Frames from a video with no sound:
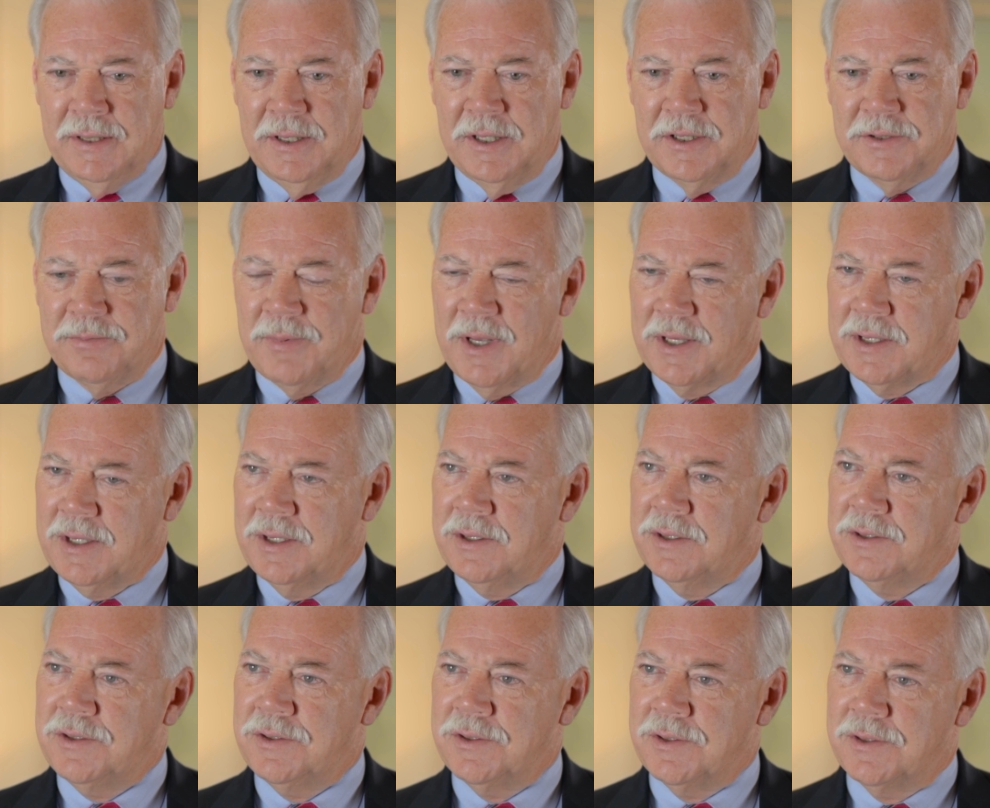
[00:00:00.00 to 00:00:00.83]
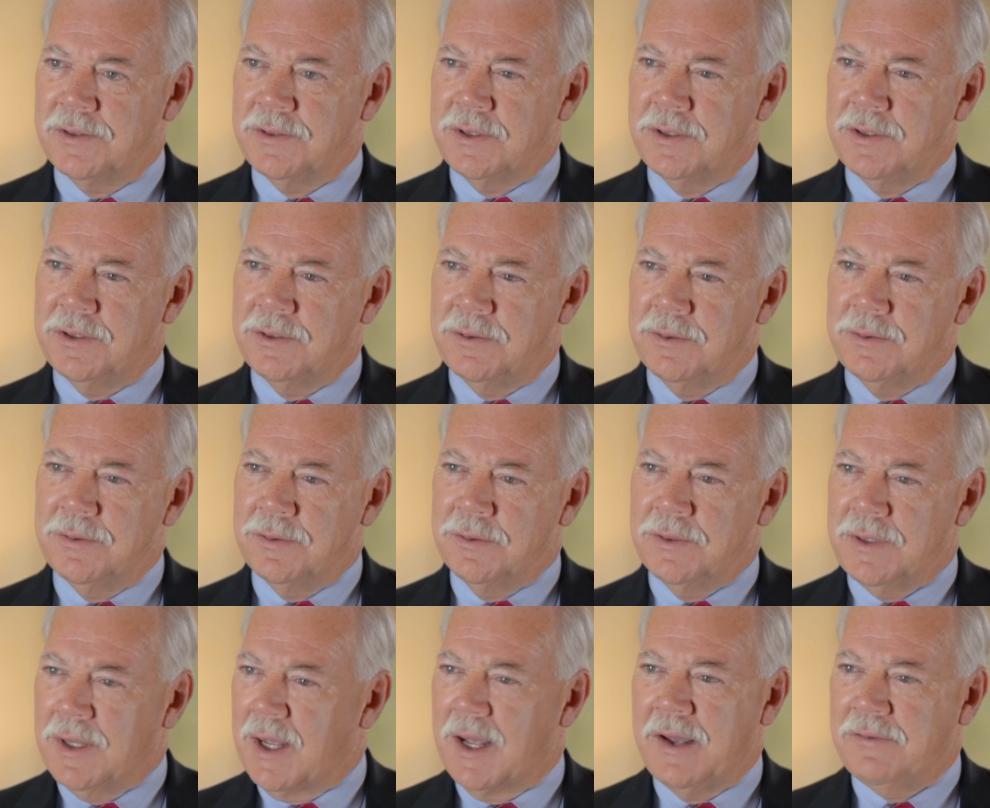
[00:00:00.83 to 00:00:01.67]
is making sure that you
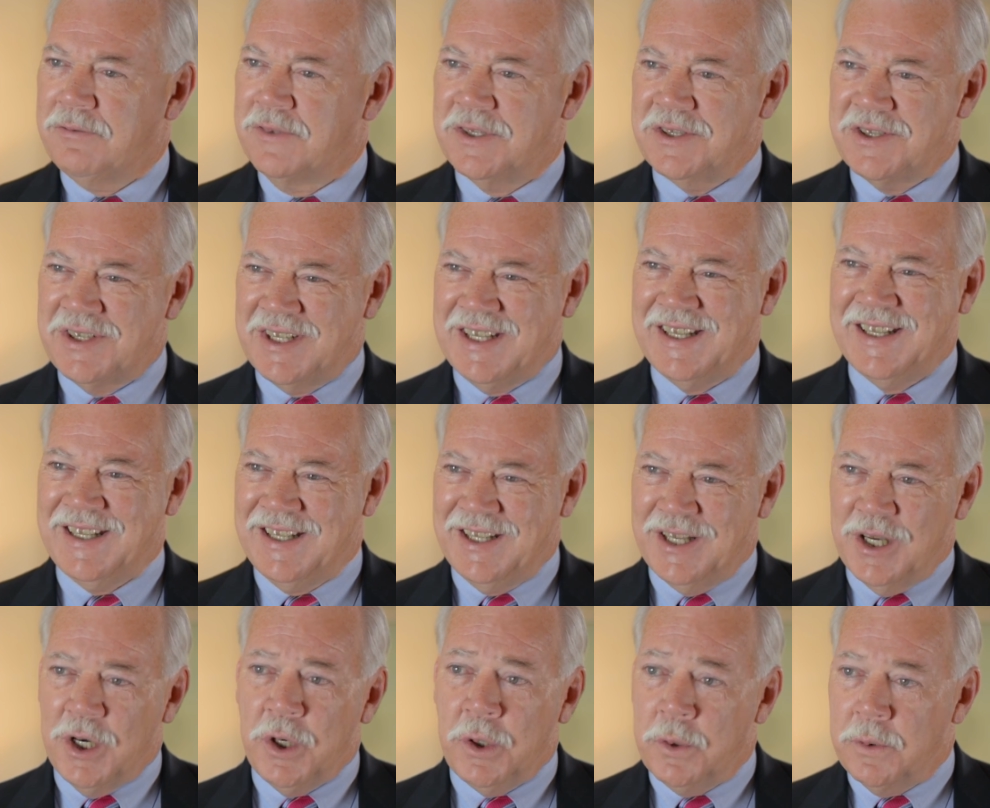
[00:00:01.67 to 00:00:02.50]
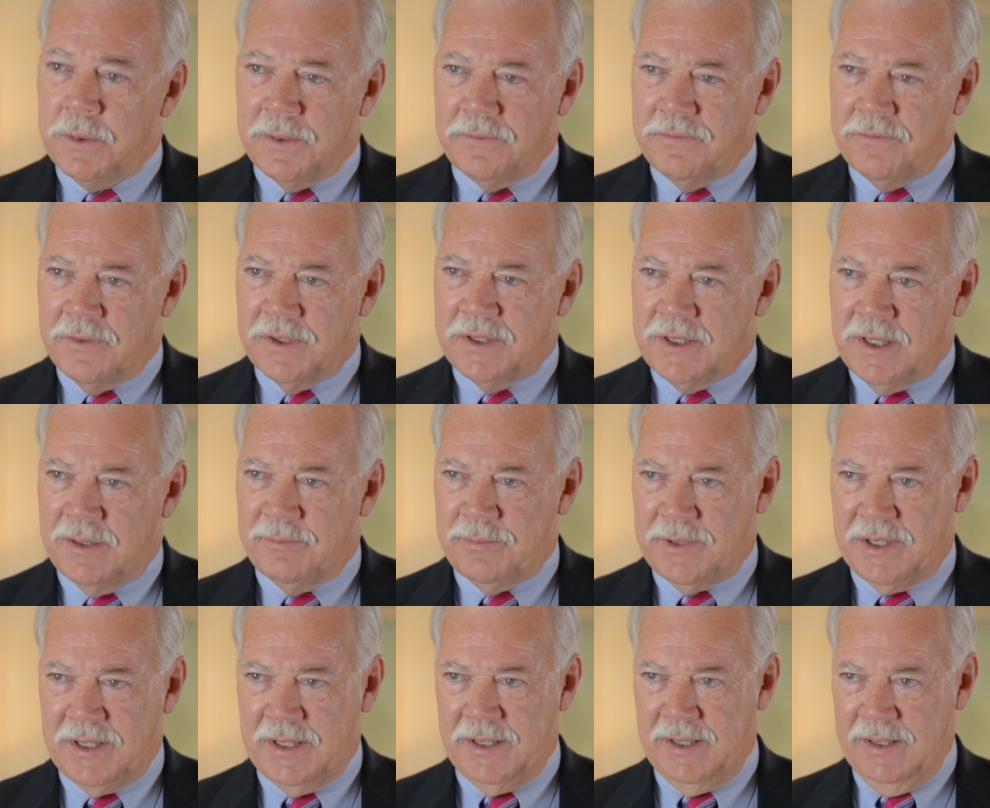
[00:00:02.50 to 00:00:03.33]
have the CEO of the
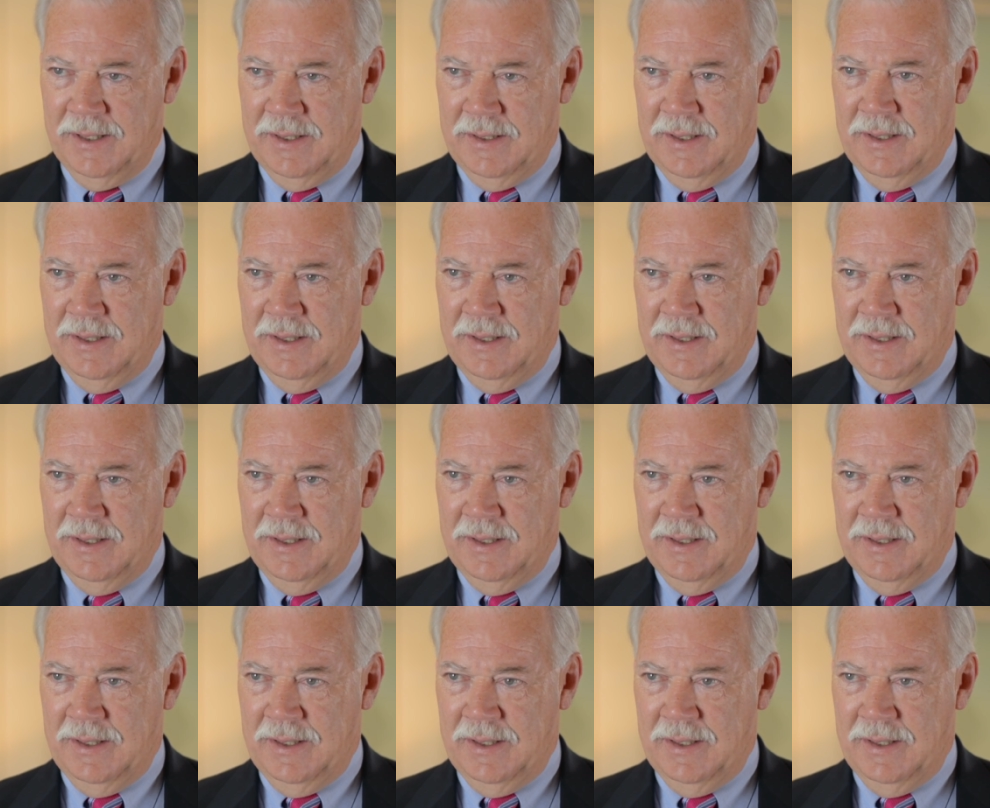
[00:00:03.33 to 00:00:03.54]
company